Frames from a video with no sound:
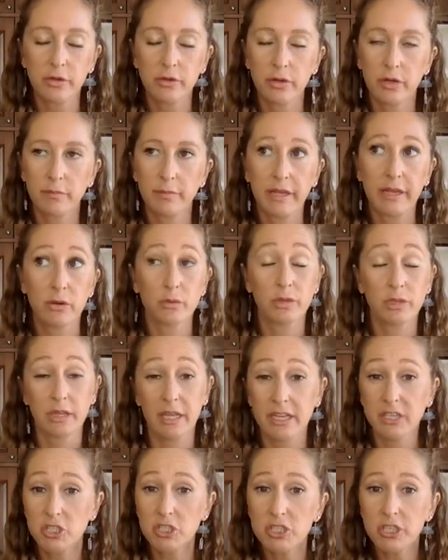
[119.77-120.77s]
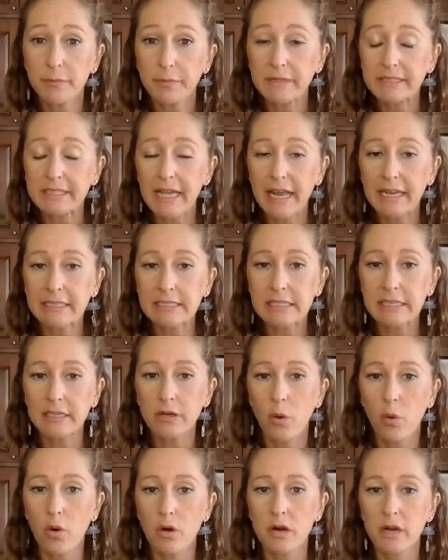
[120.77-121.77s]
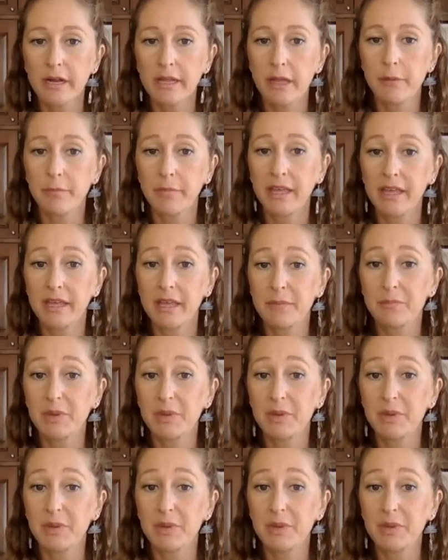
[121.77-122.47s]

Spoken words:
It could be a relationship is ending, or it can be